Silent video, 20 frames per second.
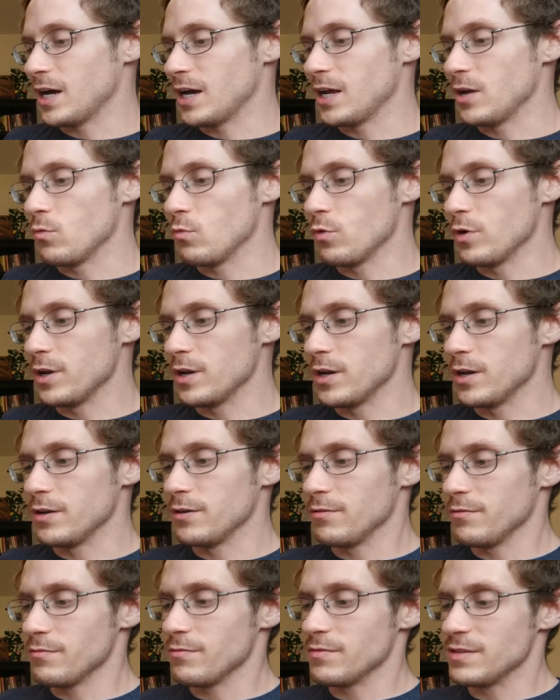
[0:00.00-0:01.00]
it wouldn't
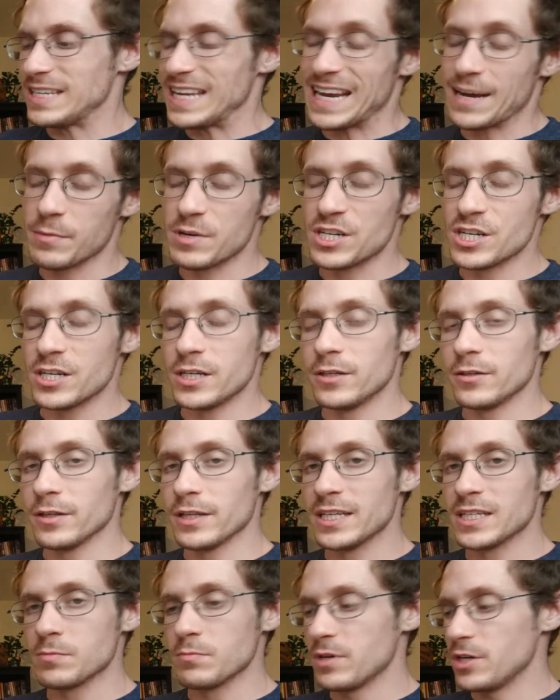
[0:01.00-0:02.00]
damage it
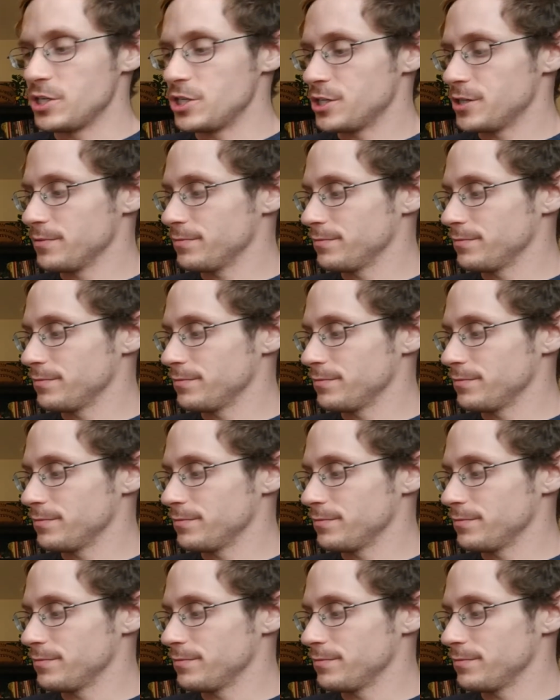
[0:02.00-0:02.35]
nearly as much.